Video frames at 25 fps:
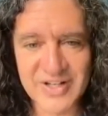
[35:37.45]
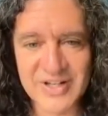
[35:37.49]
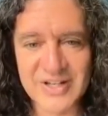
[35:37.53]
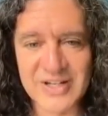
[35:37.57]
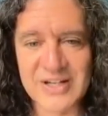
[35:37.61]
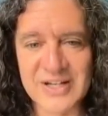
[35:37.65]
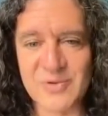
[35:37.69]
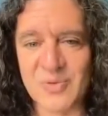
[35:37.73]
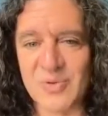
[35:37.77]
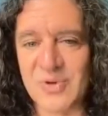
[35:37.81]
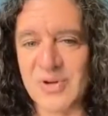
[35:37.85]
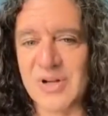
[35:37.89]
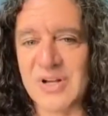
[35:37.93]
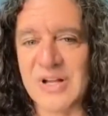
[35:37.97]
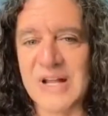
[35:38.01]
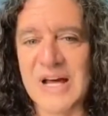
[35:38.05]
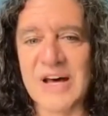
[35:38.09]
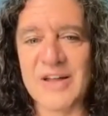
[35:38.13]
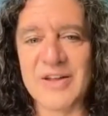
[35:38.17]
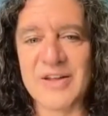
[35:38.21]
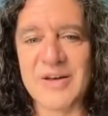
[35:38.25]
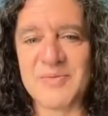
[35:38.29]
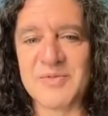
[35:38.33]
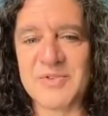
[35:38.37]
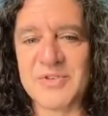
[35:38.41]
It will allow
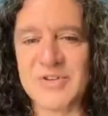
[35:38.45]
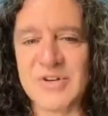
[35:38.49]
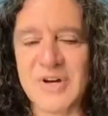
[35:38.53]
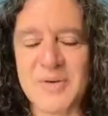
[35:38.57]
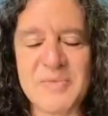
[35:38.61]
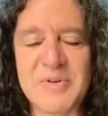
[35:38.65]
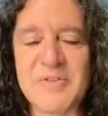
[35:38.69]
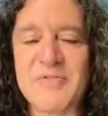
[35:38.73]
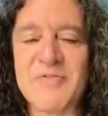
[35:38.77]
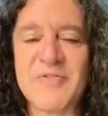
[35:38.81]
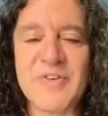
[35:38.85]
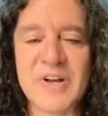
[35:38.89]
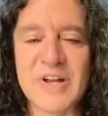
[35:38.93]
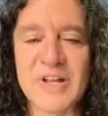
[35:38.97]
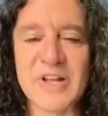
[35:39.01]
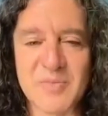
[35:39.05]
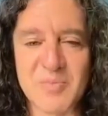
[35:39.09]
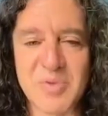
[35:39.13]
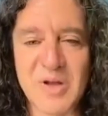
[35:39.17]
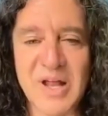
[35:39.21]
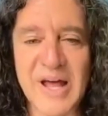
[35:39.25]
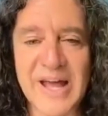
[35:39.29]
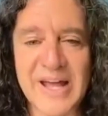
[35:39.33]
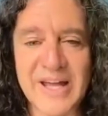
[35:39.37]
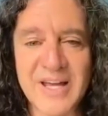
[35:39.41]
them to, I mean, fill in the
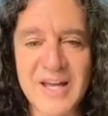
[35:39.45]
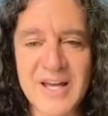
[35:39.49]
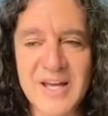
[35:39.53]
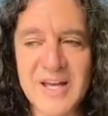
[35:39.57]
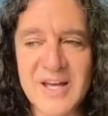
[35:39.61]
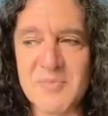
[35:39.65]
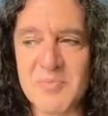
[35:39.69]
blank.